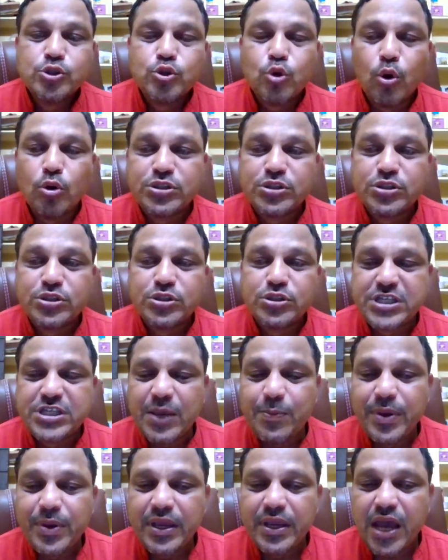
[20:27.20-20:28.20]
So
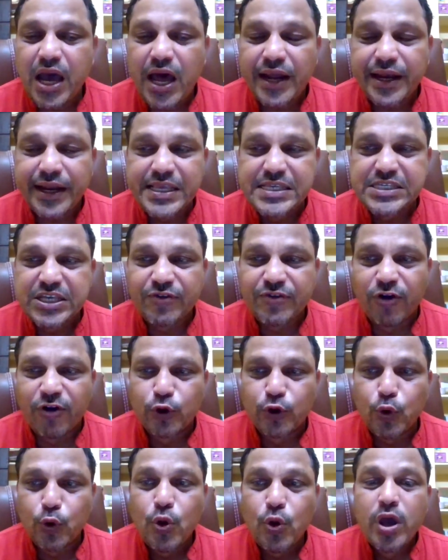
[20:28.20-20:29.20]
CBR is
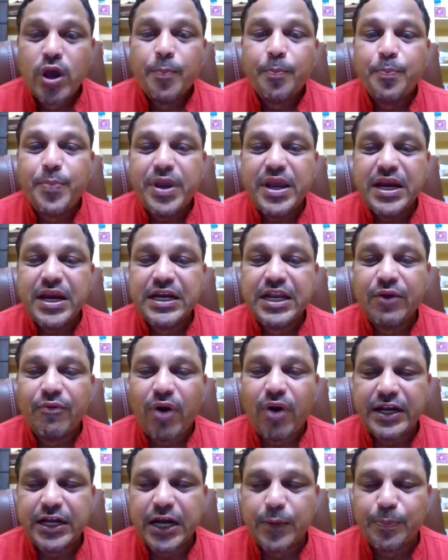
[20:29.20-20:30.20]
equal to B
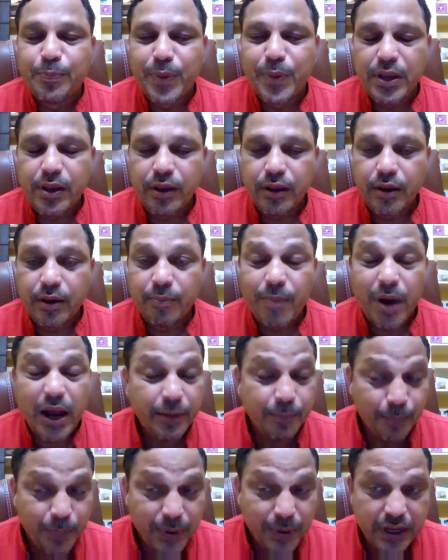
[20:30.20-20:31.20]
divided
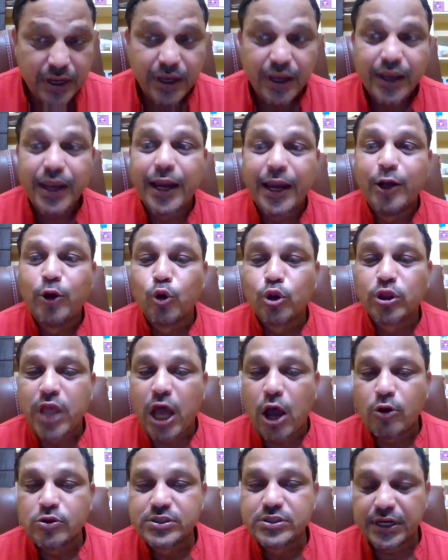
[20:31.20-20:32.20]
by P into
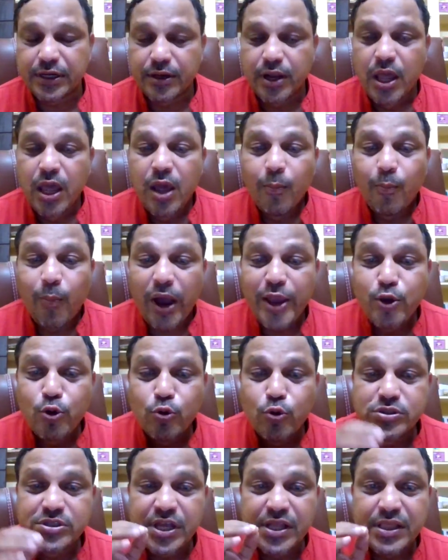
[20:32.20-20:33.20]
1000. By
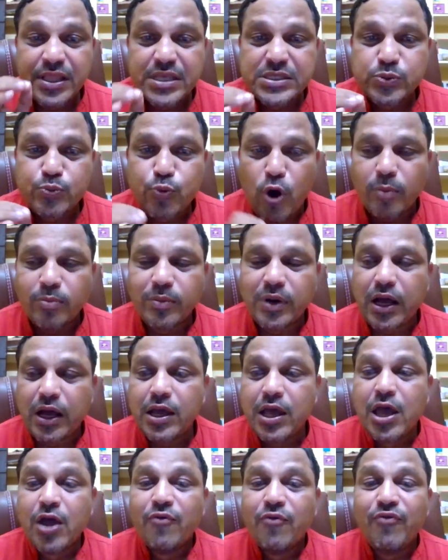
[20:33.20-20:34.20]
using this
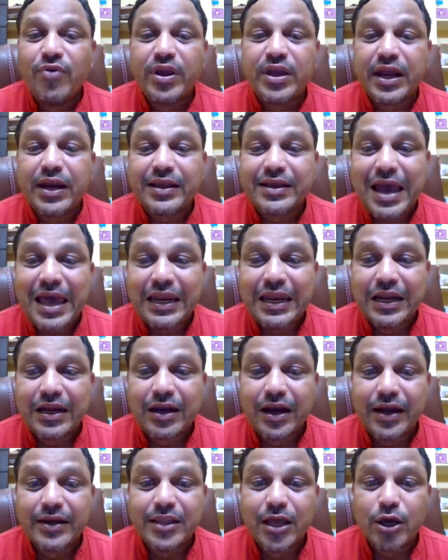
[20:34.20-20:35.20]
formula, we can
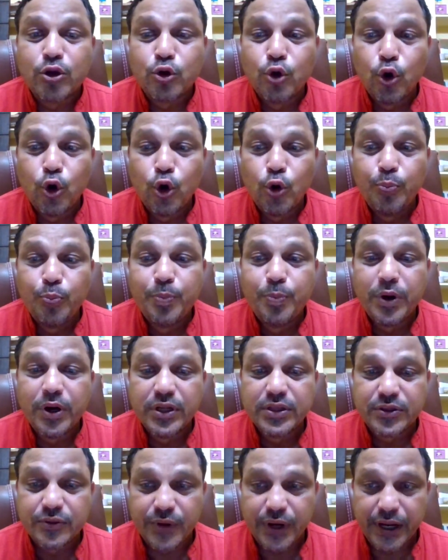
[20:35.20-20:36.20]
calculate the crude
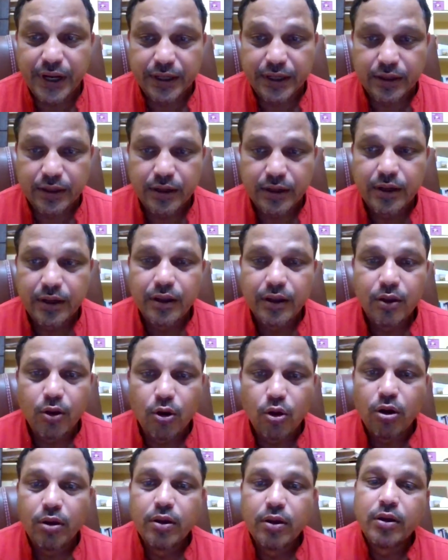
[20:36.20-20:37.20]
birth rate.
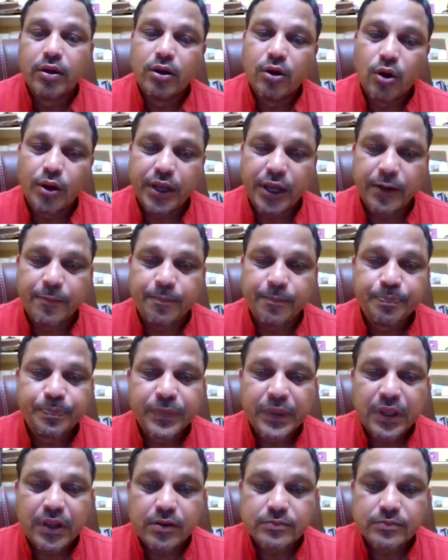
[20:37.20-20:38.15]
Okay.